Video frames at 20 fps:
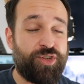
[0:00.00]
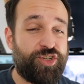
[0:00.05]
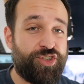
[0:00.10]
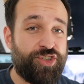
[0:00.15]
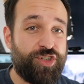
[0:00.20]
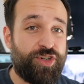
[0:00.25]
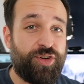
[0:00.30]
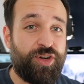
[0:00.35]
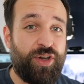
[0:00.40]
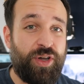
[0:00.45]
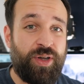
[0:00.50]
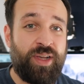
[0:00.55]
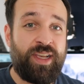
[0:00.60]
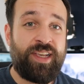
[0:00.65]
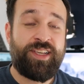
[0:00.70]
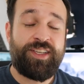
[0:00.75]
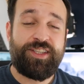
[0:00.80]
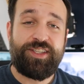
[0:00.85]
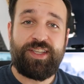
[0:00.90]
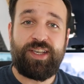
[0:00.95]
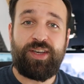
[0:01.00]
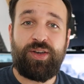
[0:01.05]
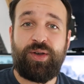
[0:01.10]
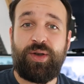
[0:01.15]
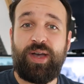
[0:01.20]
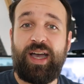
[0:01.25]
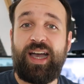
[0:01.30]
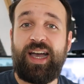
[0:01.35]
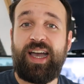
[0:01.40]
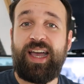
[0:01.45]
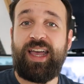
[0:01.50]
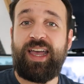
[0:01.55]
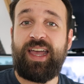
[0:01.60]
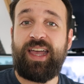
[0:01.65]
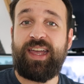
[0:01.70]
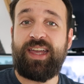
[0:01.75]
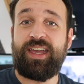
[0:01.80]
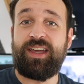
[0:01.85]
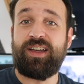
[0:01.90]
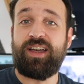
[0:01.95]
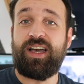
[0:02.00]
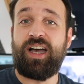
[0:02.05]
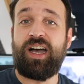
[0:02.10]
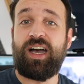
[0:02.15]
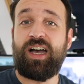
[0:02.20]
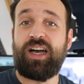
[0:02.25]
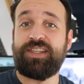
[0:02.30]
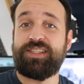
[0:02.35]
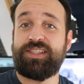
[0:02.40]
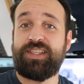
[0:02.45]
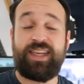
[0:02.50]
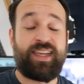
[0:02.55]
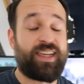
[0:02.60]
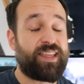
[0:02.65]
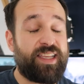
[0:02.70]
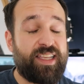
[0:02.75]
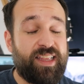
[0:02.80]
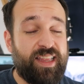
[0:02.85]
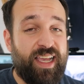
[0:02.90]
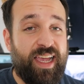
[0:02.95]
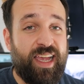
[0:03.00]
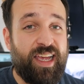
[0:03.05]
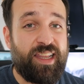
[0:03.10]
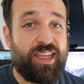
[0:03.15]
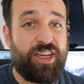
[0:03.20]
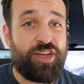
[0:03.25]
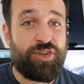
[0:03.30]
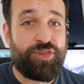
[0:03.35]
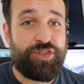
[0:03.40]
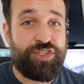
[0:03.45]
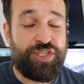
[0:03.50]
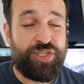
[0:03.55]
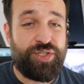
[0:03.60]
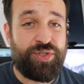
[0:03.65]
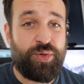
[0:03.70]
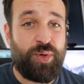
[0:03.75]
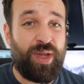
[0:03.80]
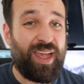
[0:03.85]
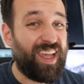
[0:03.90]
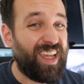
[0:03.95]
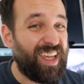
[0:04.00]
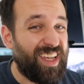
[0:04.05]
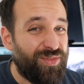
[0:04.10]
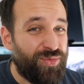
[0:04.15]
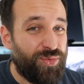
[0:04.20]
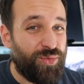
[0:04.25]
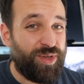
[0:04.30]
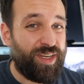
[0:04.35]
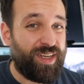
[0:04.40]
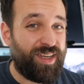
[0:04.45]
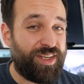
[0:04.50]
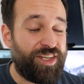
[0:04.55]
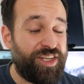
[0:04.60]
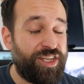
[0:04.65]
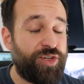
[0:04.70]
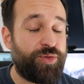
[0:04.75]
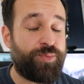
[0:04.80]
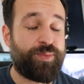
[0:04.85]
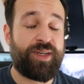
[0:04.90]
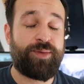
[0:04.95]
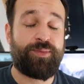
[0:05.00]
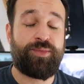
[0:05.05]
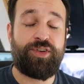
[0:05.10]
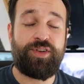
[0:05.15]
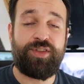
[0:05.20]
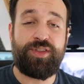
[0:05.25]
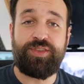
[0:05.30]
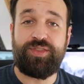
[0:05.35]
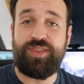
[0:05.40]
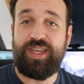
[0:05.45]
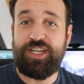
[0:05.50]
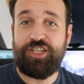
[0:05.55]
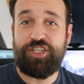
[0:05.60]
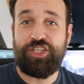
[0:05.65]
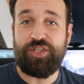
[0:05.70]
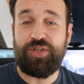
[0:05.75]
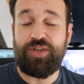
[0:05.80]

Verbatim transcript: Bonjoro. So I uh, say a little hello to every new member that